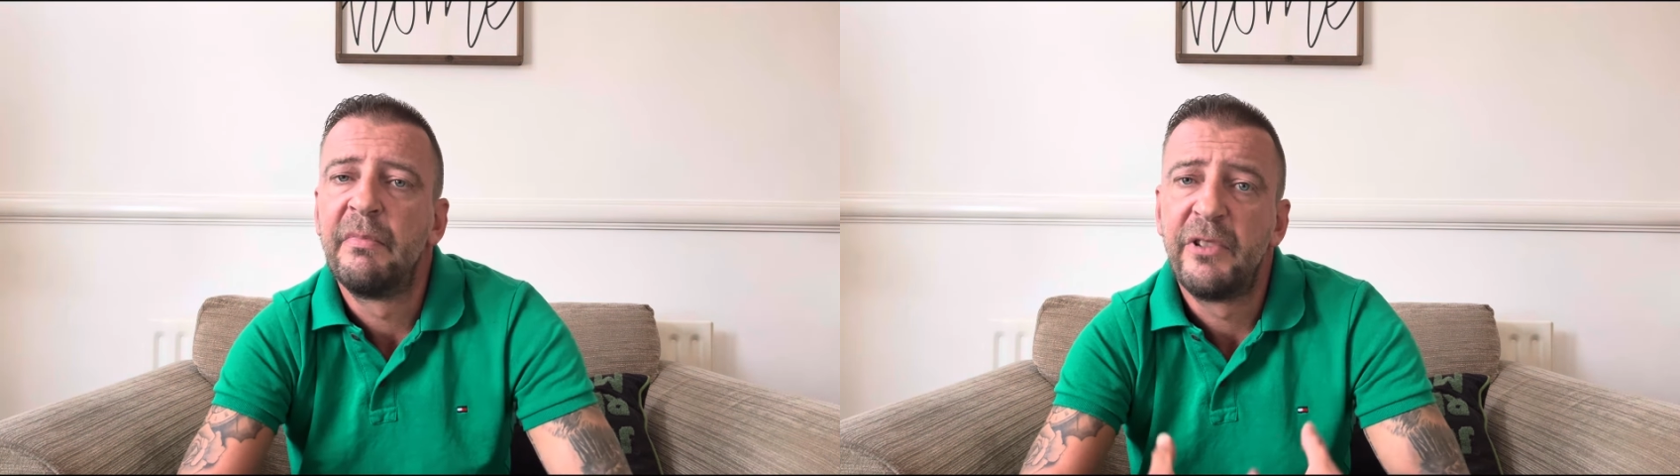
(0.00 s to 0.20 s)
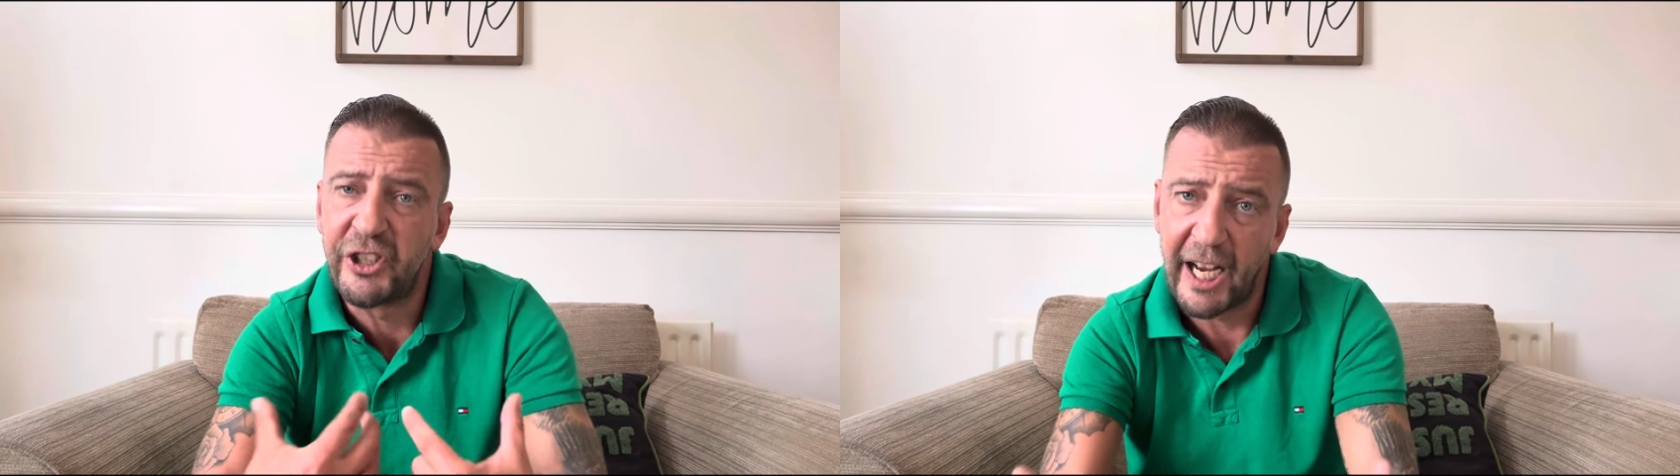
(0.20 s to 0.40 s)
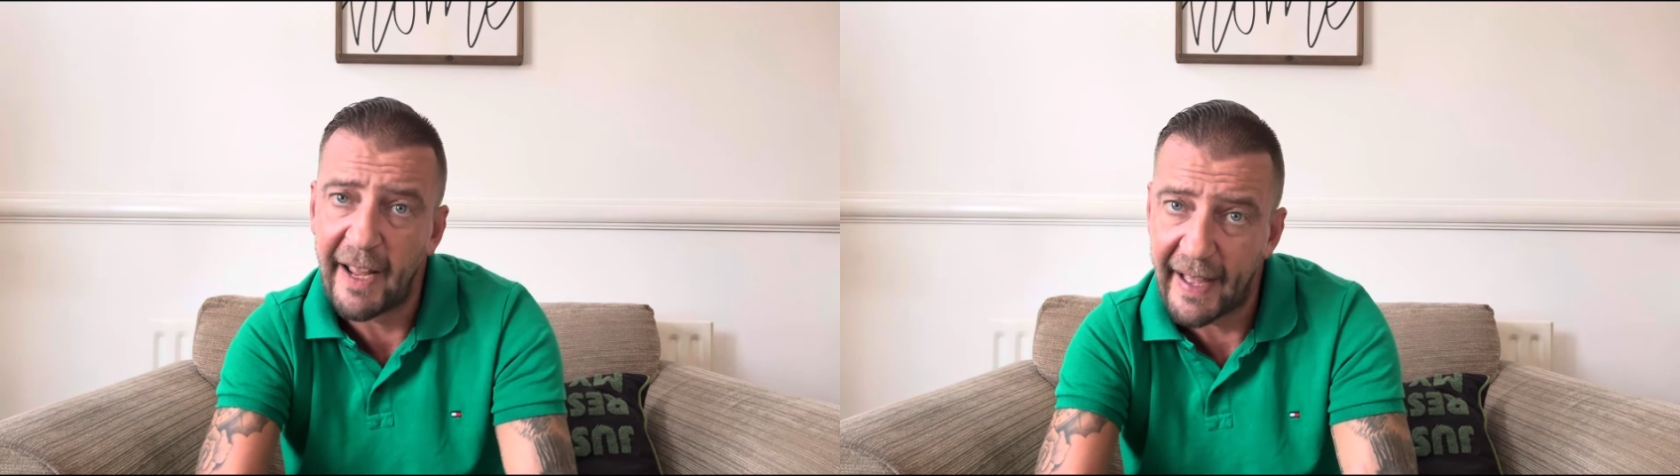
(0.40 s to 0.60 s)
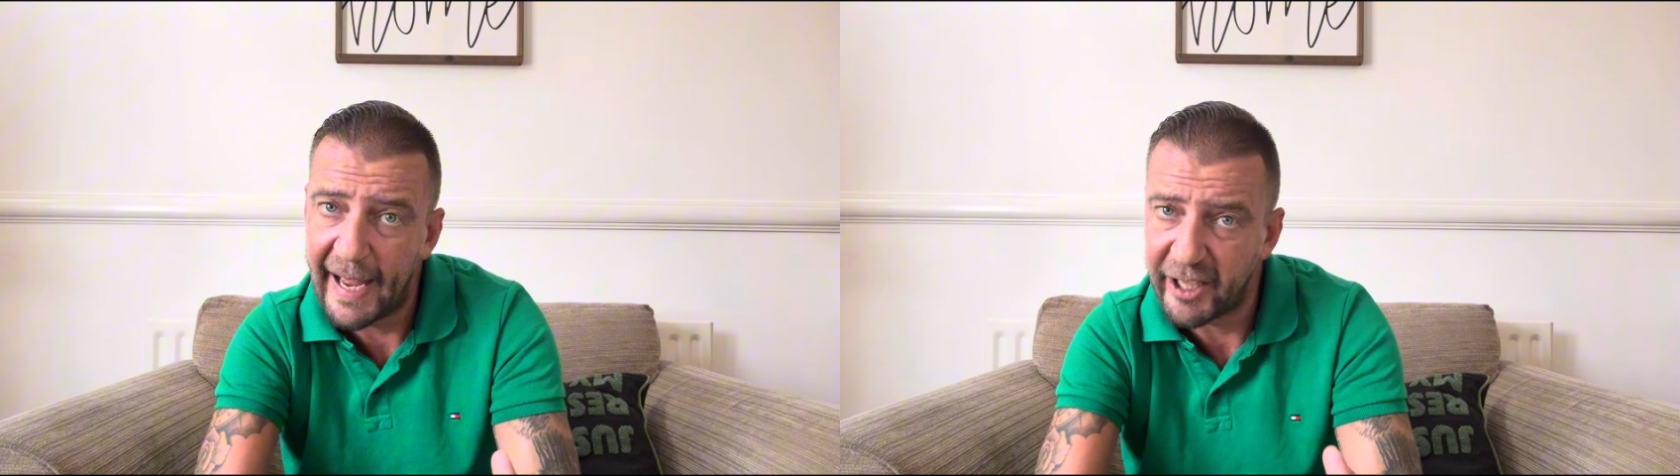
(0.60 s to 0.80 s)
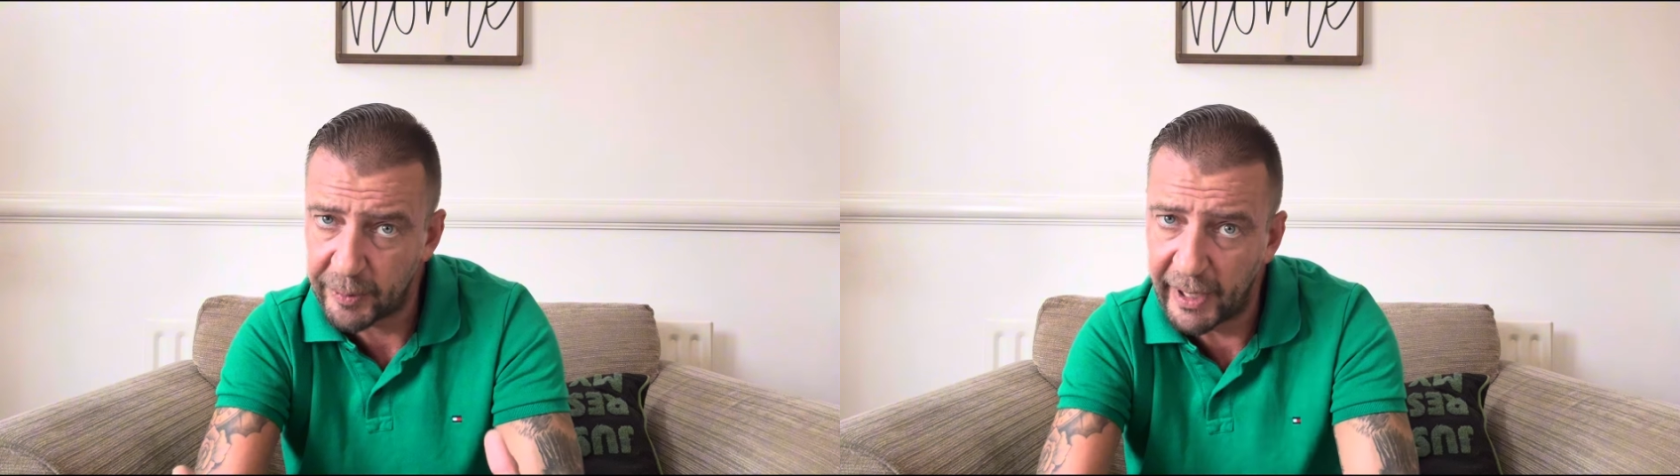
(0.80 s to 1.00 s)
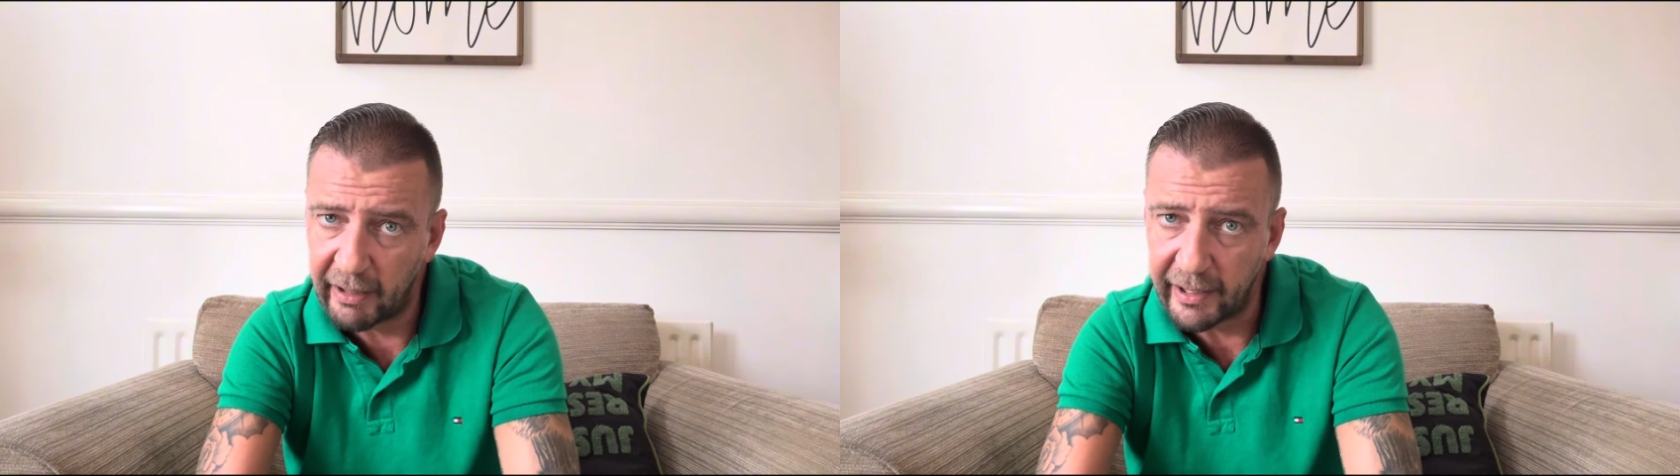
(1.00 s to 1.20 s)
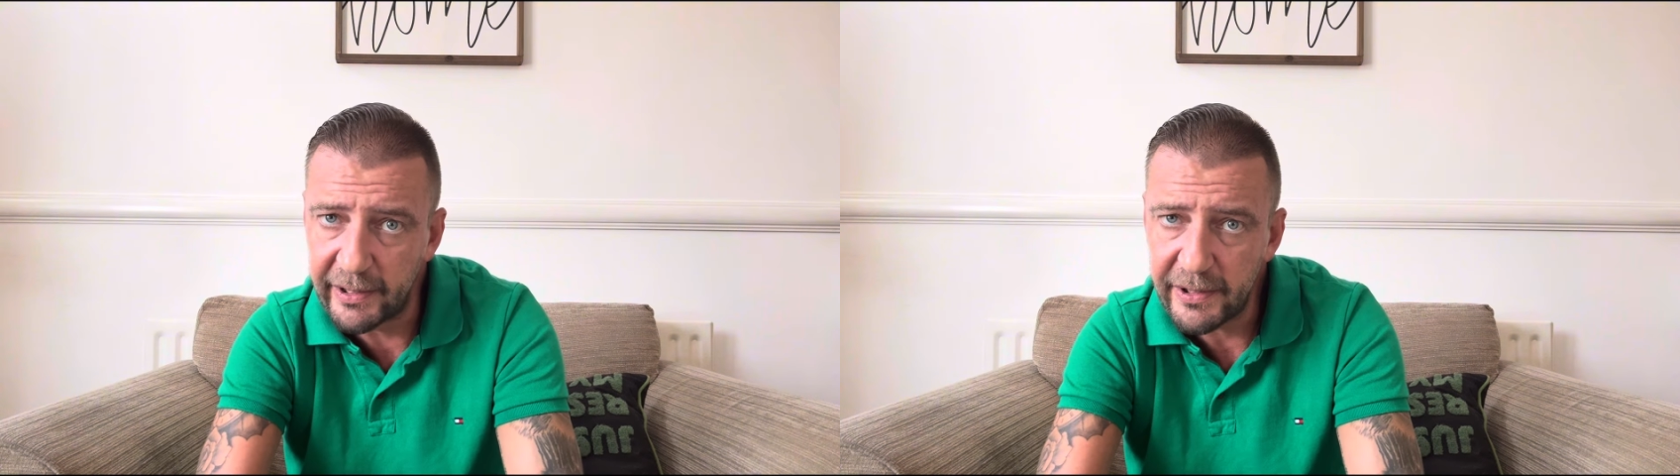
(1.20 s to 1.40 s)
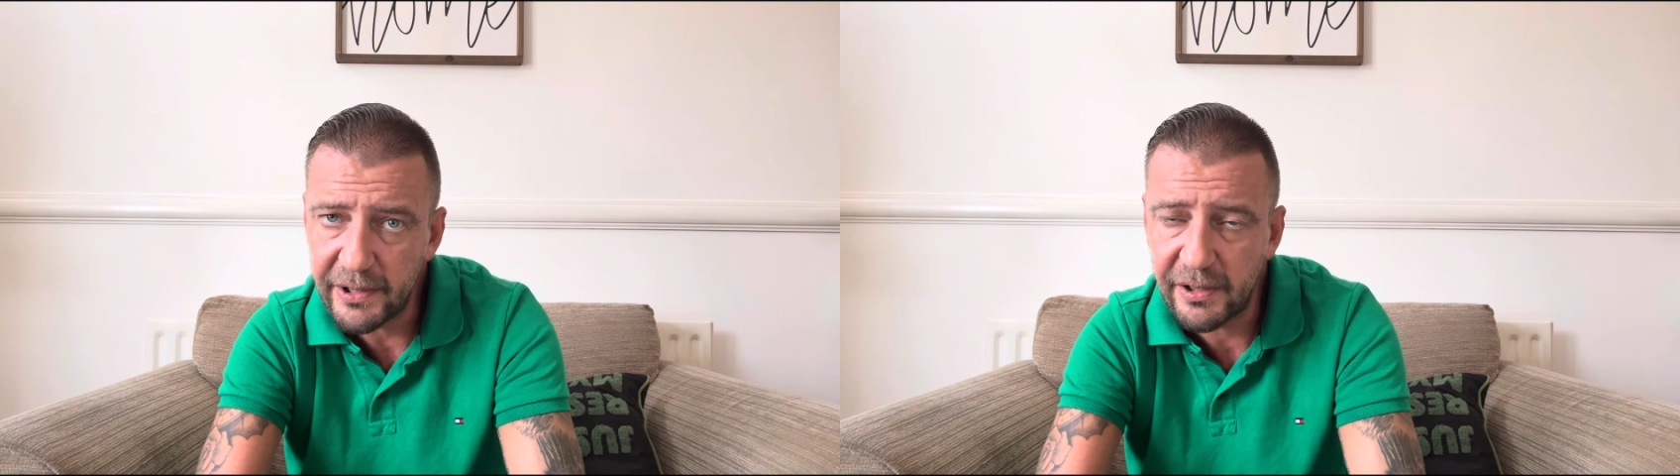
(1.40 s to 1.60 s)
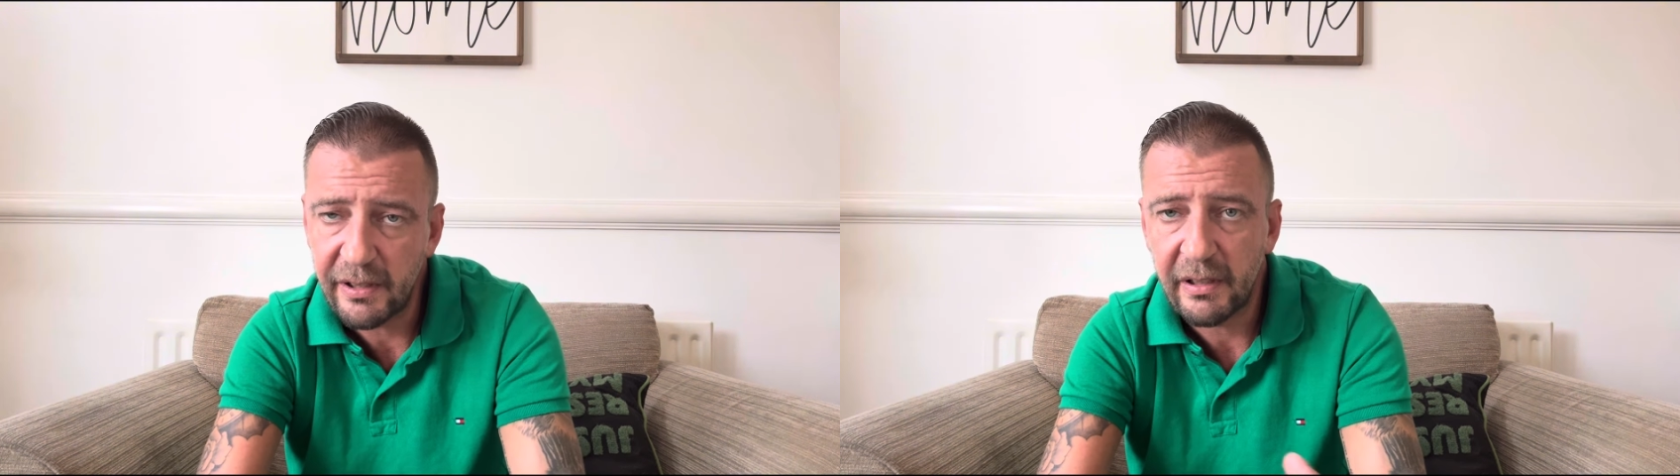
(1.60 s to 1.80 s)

share that experience